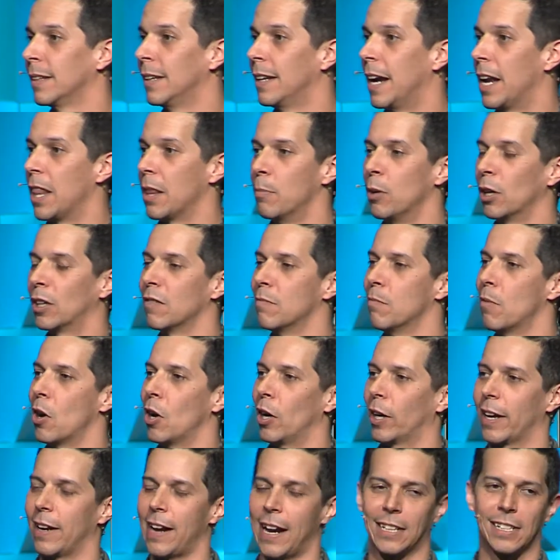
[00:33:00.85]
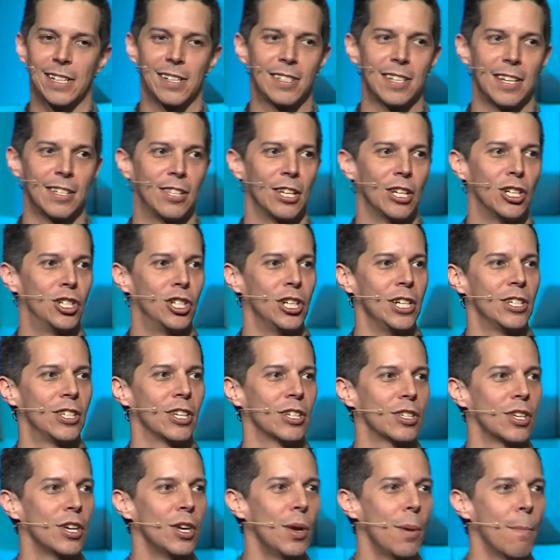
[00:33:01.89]
And in the book of Mark, it actually says that
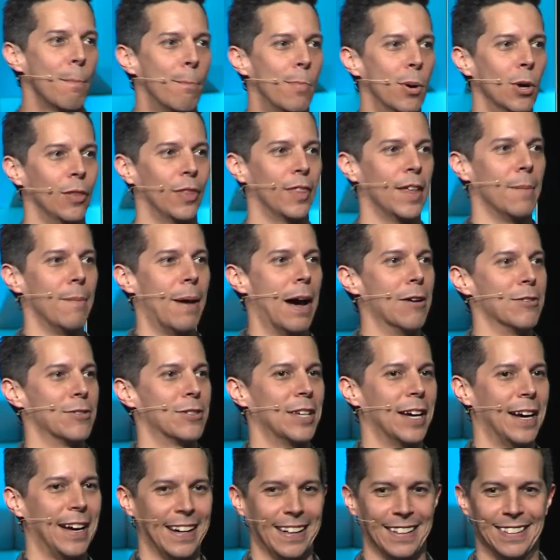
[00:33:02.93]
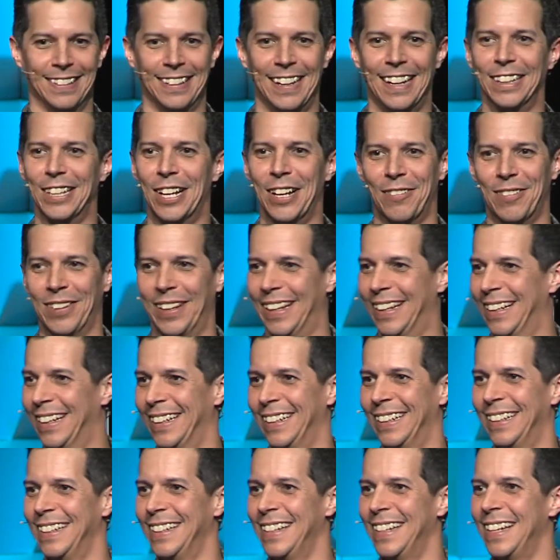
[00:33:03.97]
Jesus put them outside. I love that.
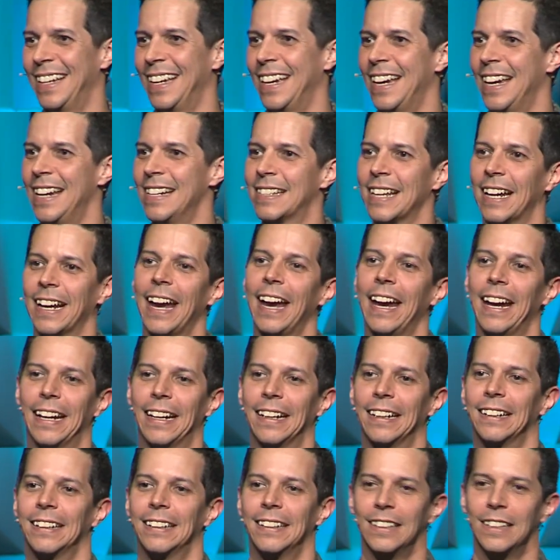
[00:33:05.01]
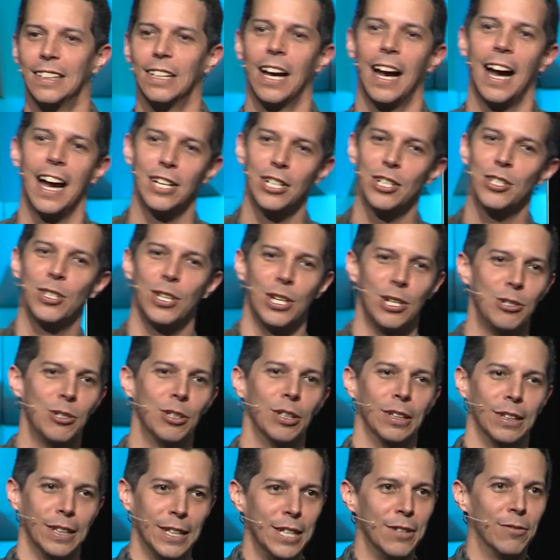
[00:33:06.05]
He's like, hey, I just need you to
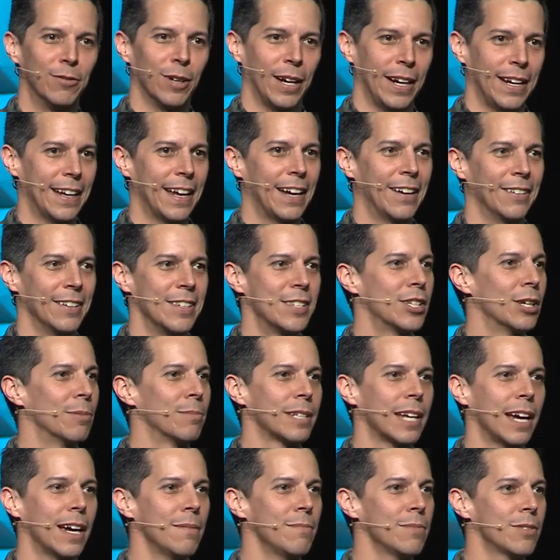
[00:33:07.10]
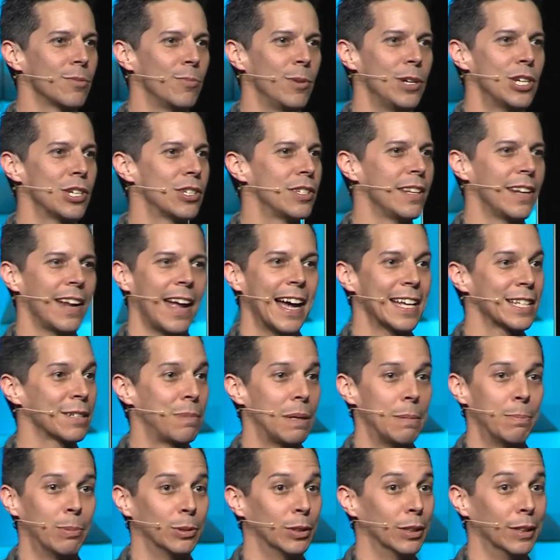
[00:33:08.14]
leave right now. And sometimes we just need to ask
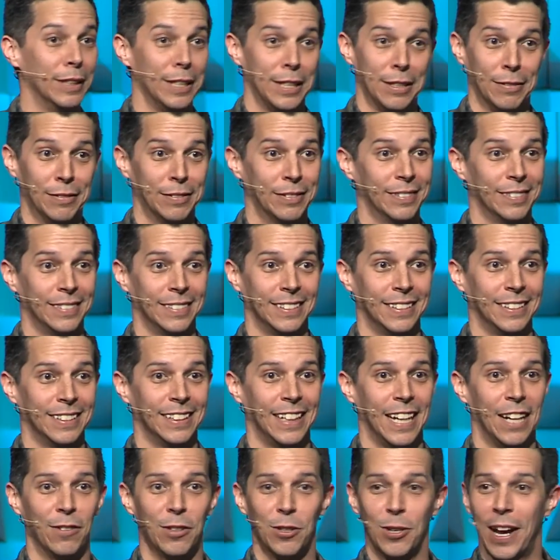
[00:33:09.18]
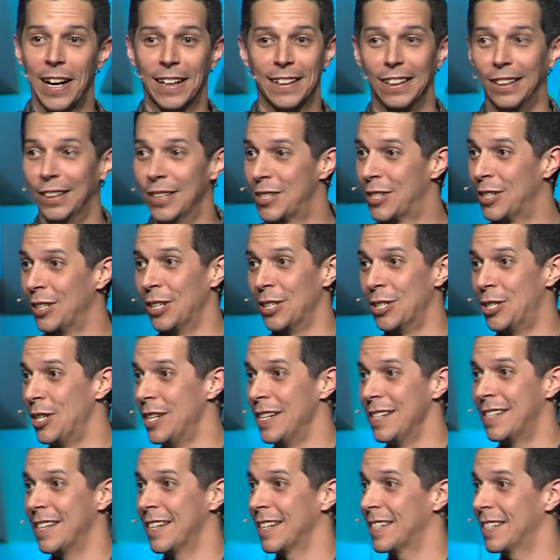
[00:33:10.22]
people to leave. If they're not going to listen to
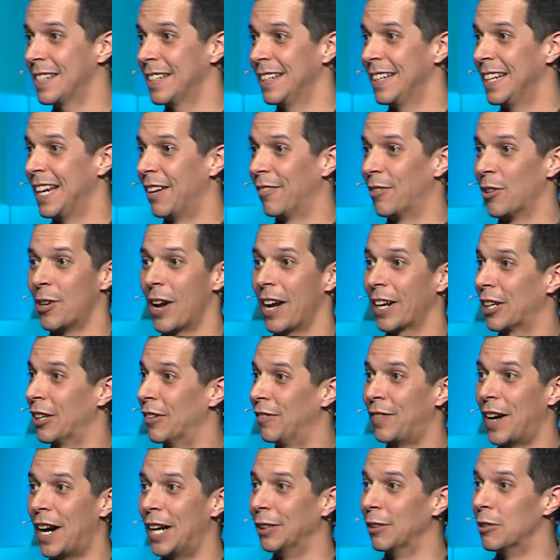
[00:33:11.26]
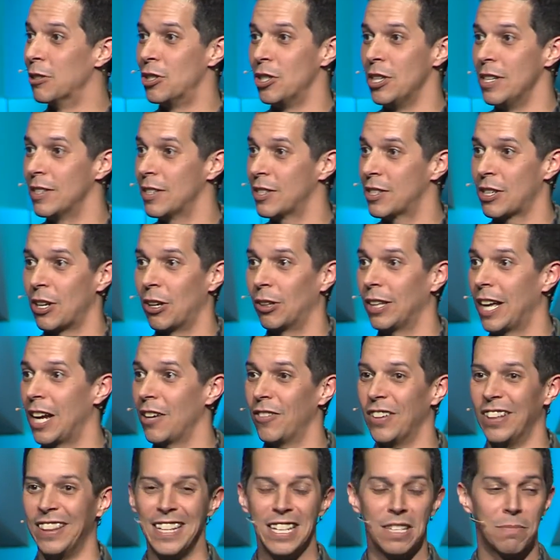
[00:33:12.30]
Jesus, if they're not going to follow Jesus in our life
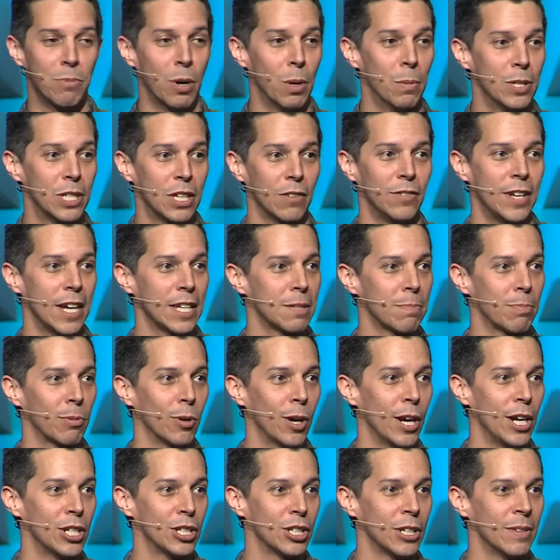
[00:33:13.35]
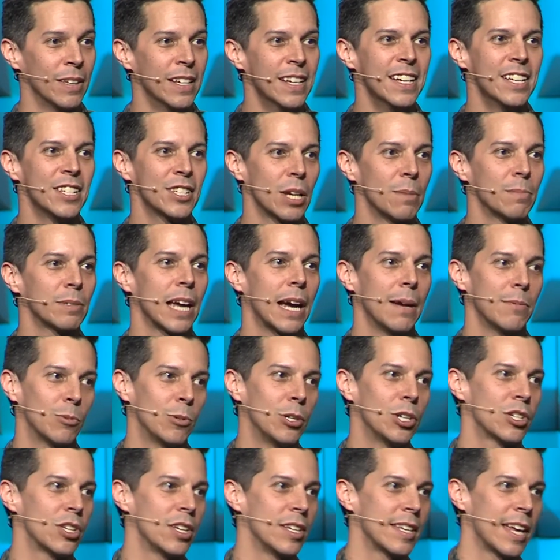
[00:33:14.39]
in these moments of desperation, sometimes we
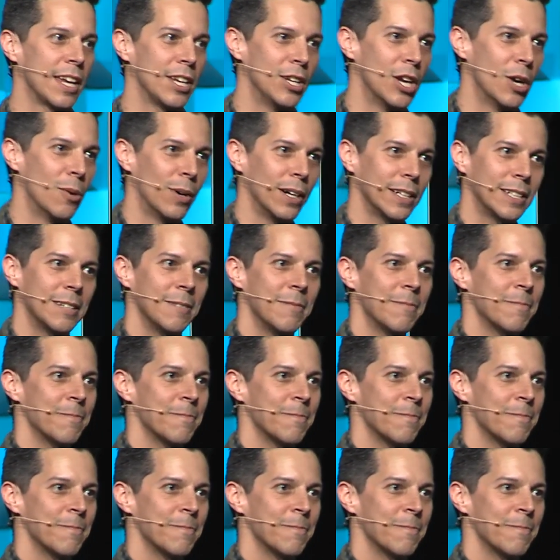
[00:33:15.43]
just need to say, you know what?